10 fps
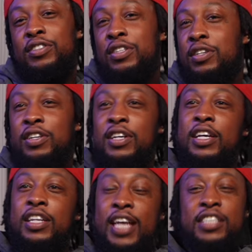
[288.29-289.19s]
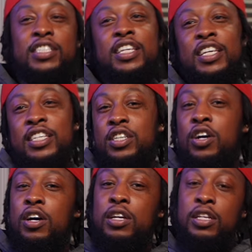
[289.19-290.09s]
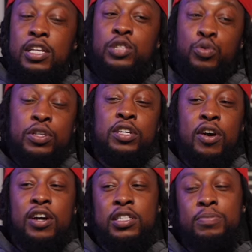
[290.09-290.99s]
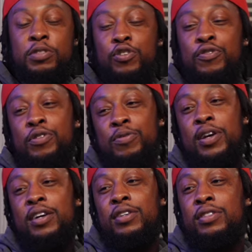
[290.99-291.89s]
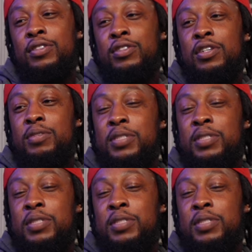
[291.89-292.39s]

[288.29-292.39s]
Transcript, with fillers: So that shit is the it's really hard to maneuver around. You know what I'm